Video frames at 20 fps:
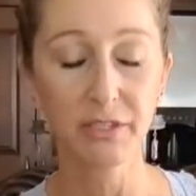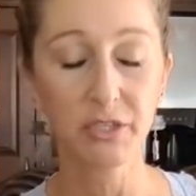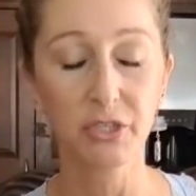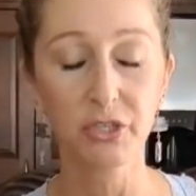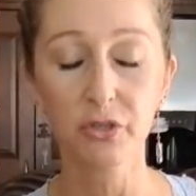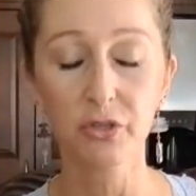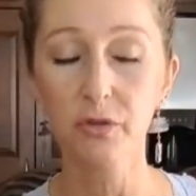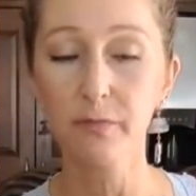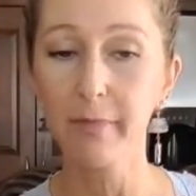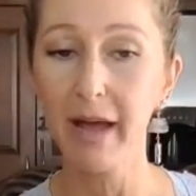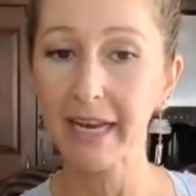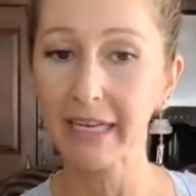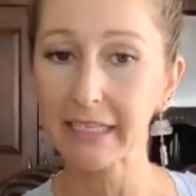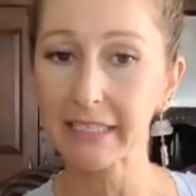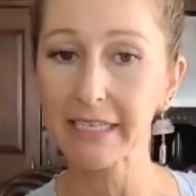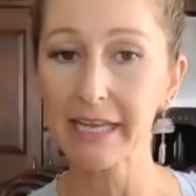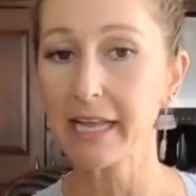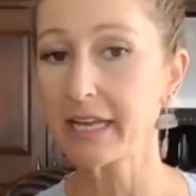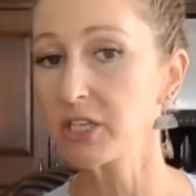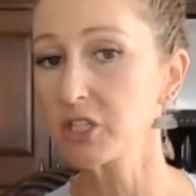Do
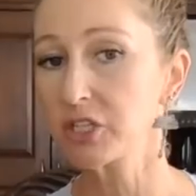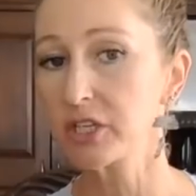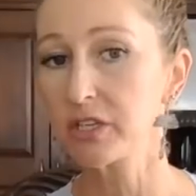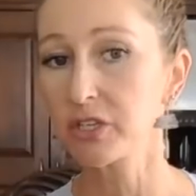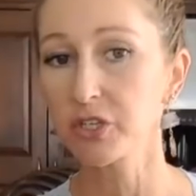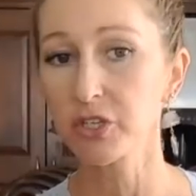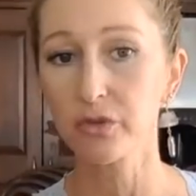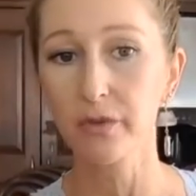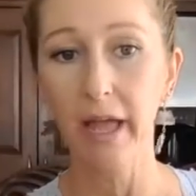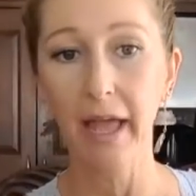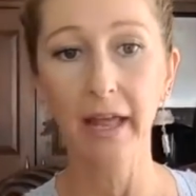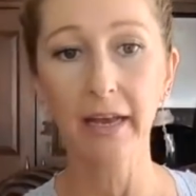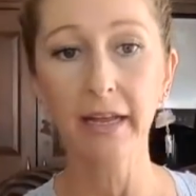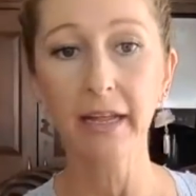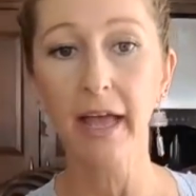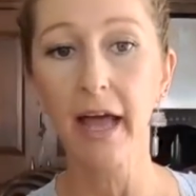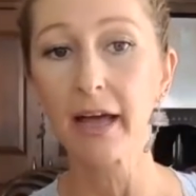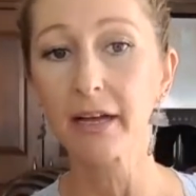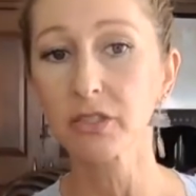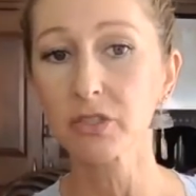meditation. Do any
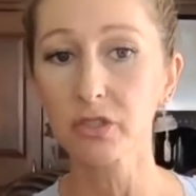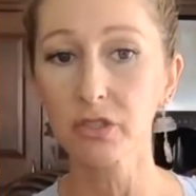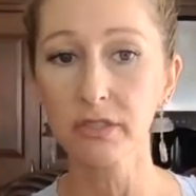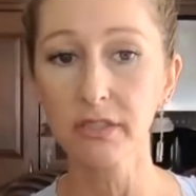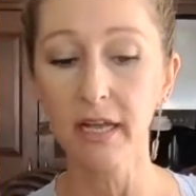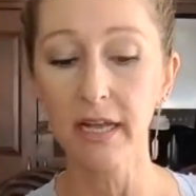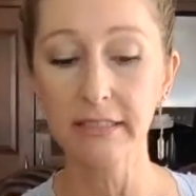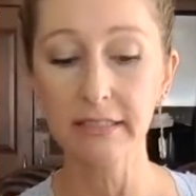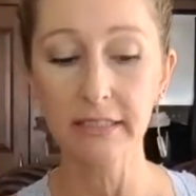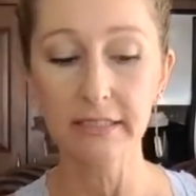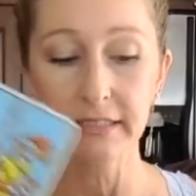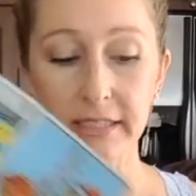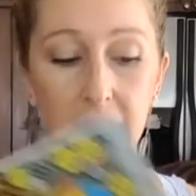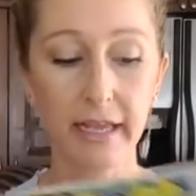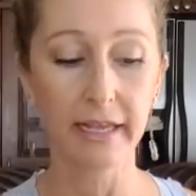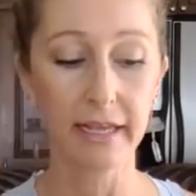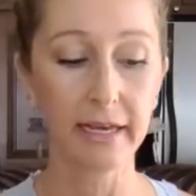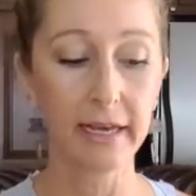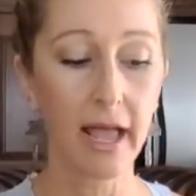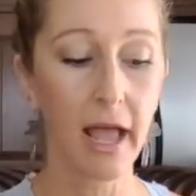exercises that
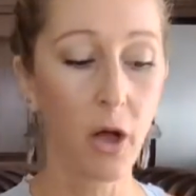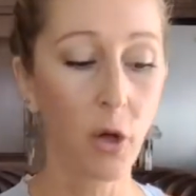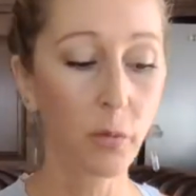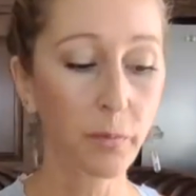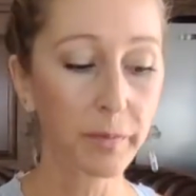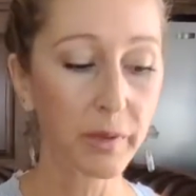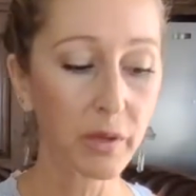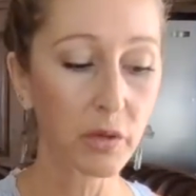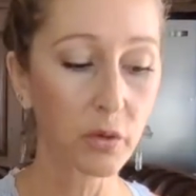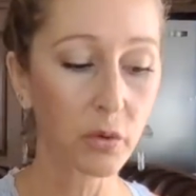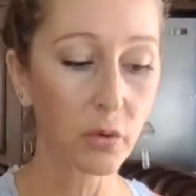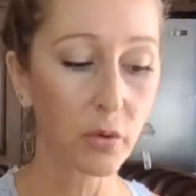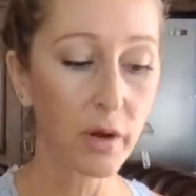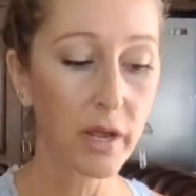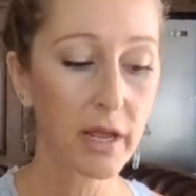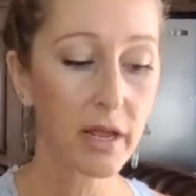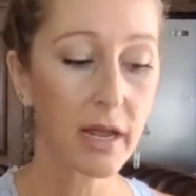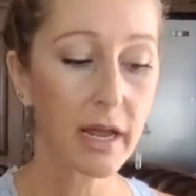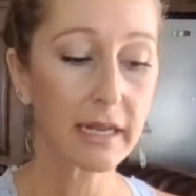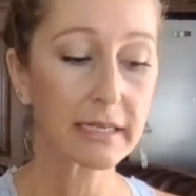can help you
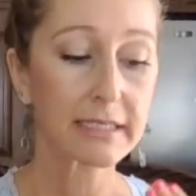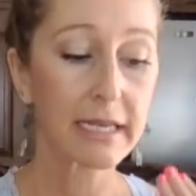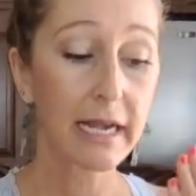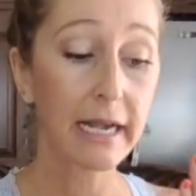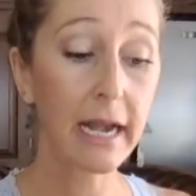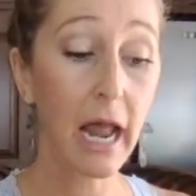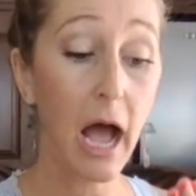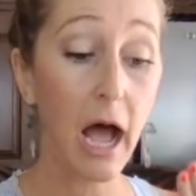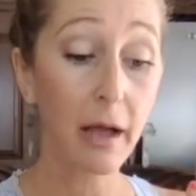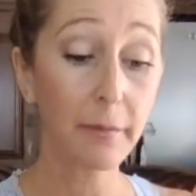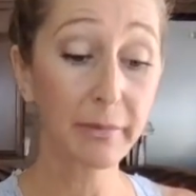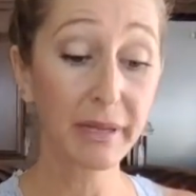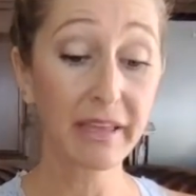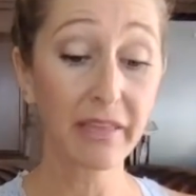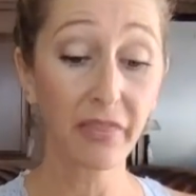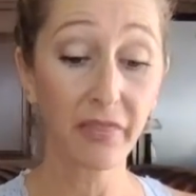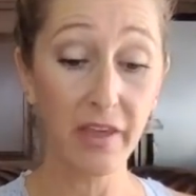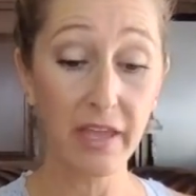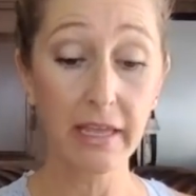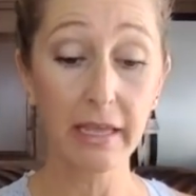to not be
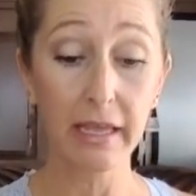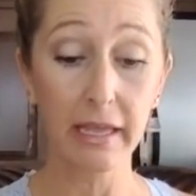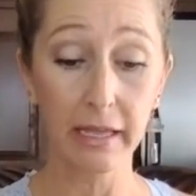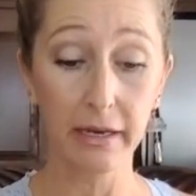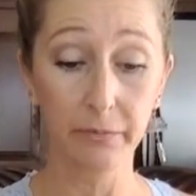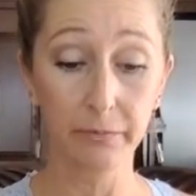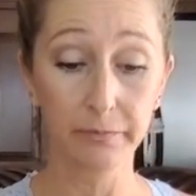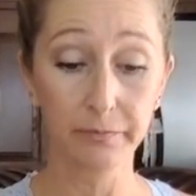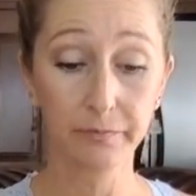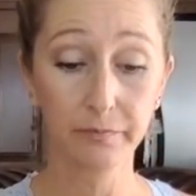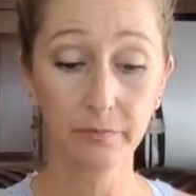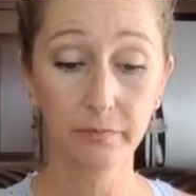thinking.